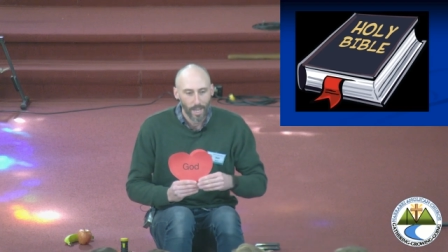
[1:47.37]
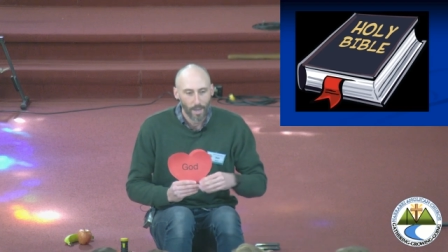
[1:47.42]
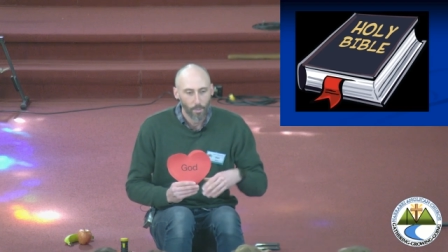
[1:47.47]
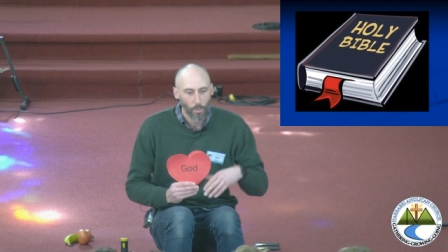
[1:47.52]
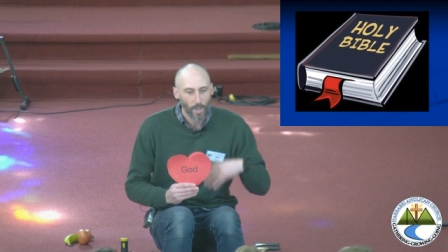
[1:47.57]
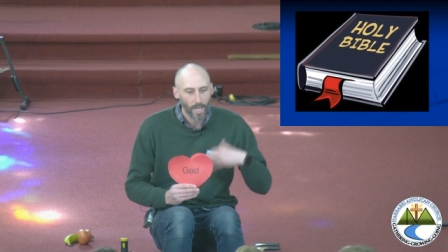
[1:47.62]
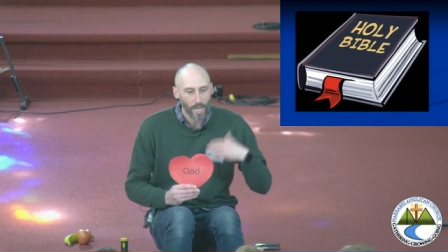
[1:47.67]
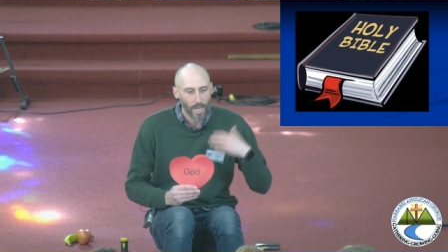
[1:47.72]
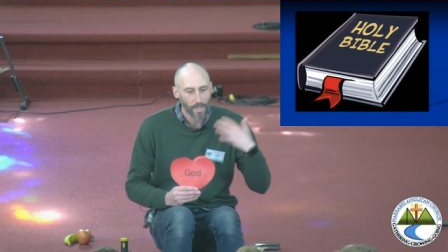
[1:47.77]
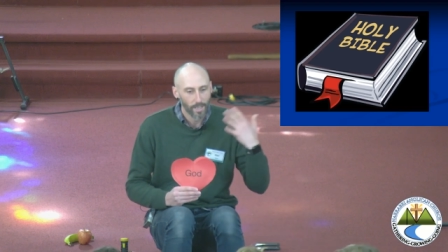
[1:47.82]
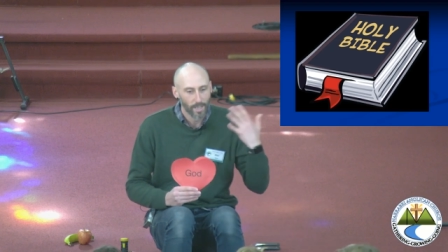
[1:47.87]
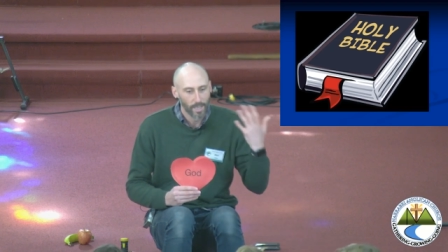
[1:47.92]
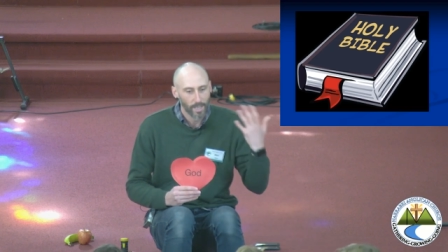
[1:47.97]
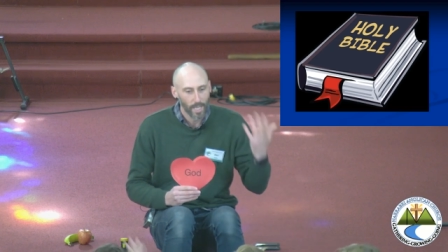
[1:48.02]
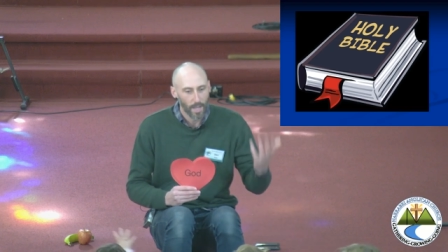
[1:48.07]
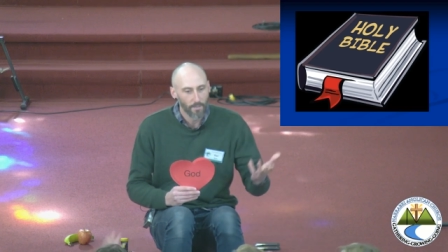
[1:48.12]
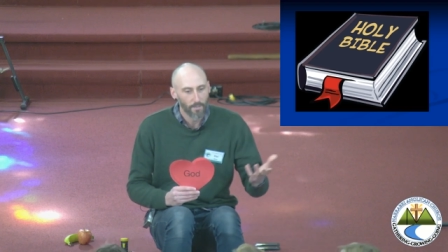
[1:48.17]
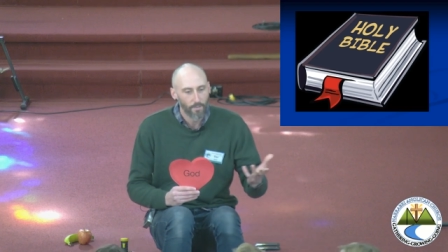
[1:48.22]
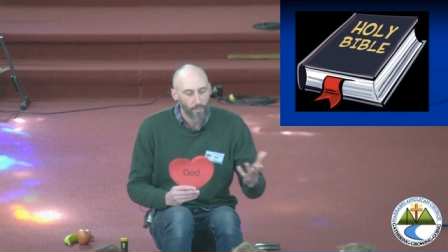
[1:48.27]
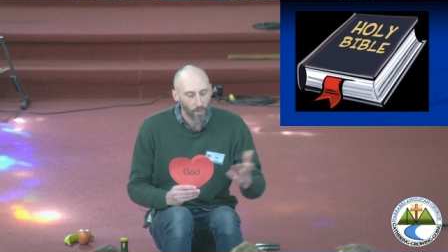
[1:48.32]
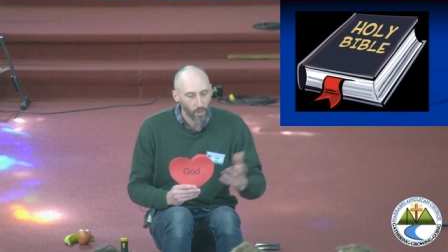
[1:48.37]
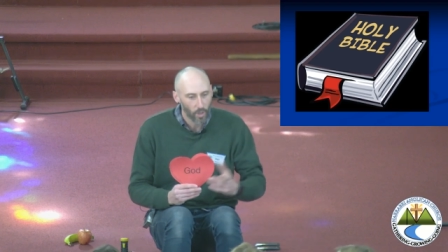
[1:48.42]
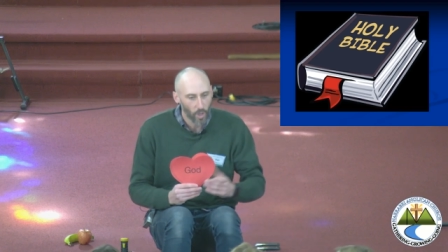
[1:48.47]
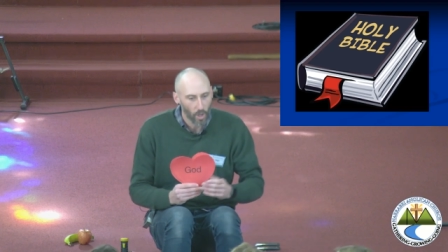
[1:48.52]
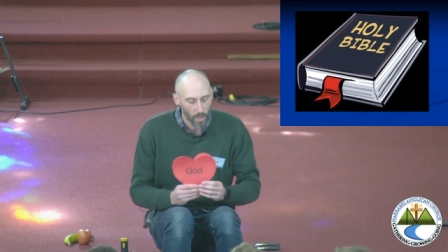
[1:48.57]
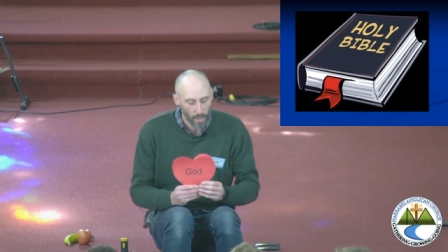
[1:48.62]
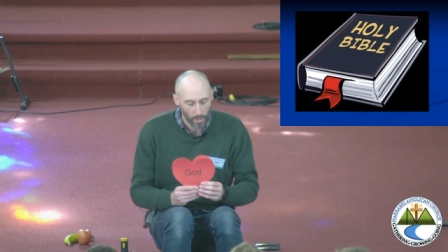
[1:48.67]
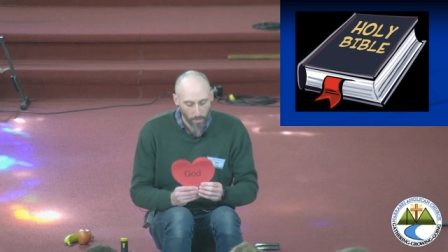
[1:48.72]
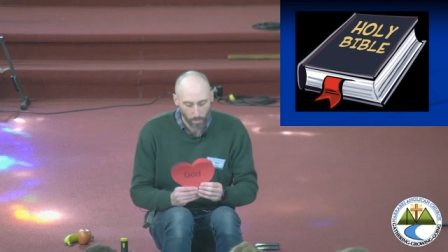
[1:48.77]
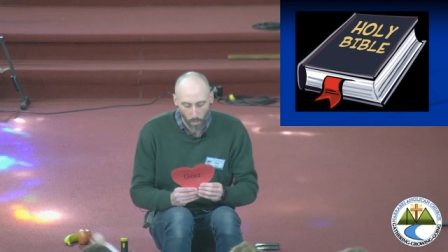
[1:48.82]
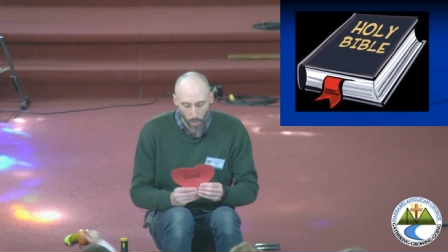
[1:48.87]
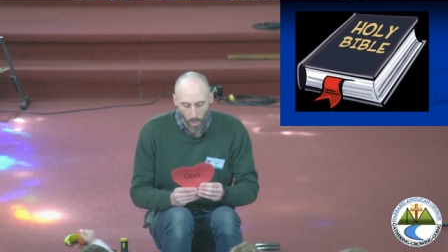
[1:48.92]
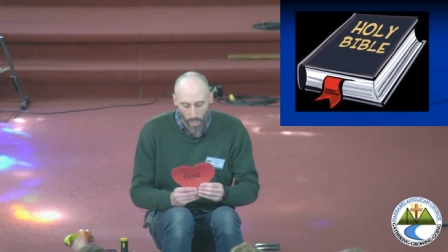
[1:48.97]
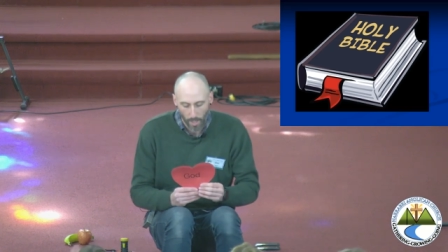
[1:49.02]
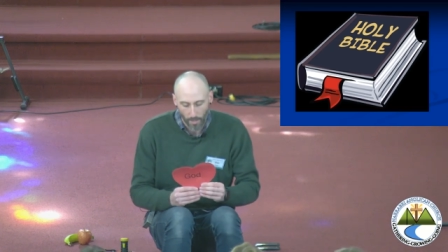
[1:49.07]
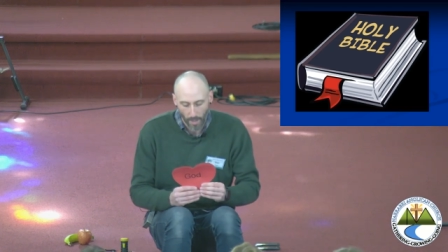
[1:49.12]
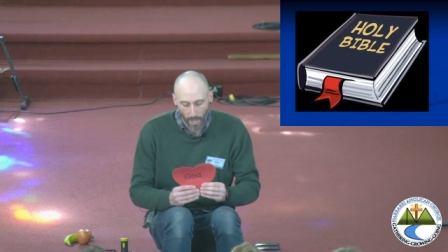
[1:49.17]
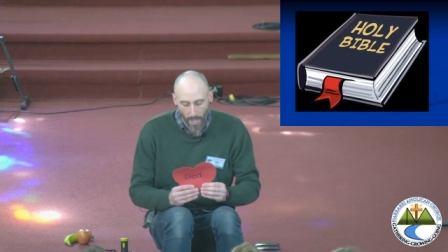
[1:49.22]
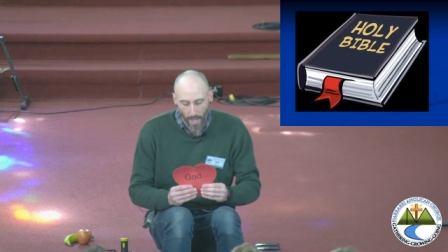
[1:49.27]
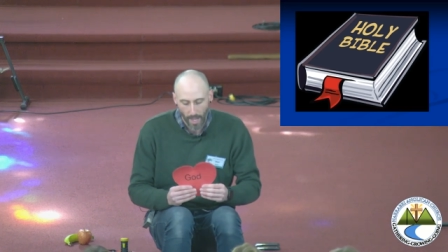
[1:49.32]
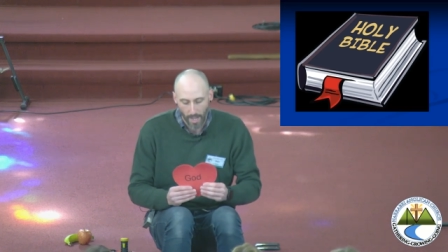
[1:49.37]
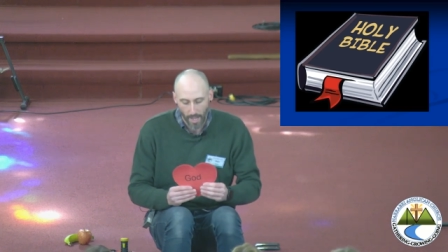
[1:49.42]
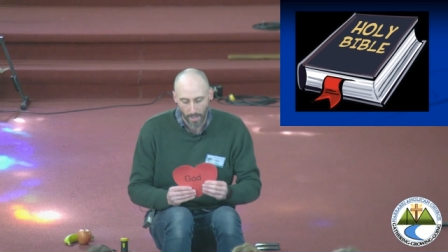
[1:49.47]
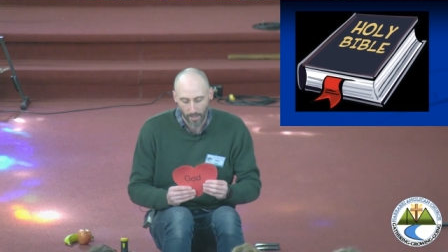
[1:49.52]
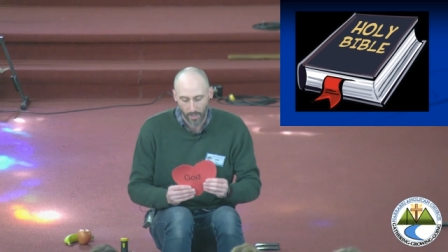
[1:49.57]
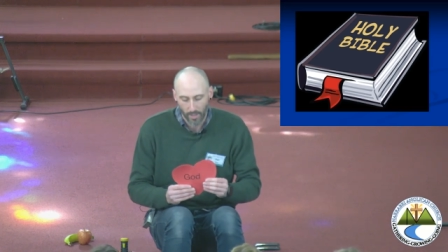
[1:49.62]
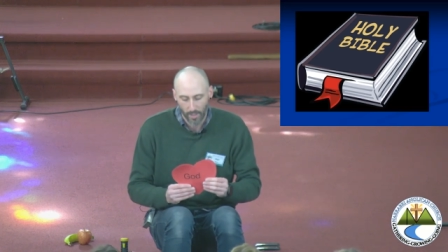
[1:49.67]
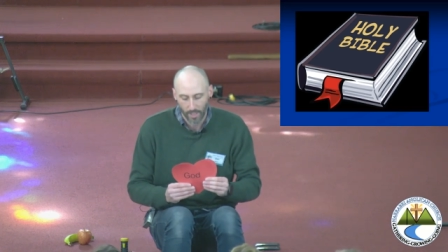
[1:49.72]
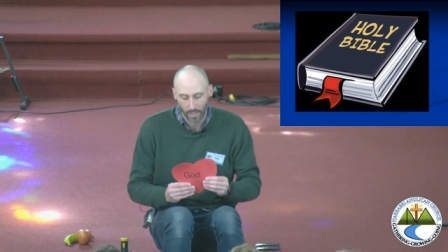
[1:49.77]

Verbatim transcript: we get a love for God. What about?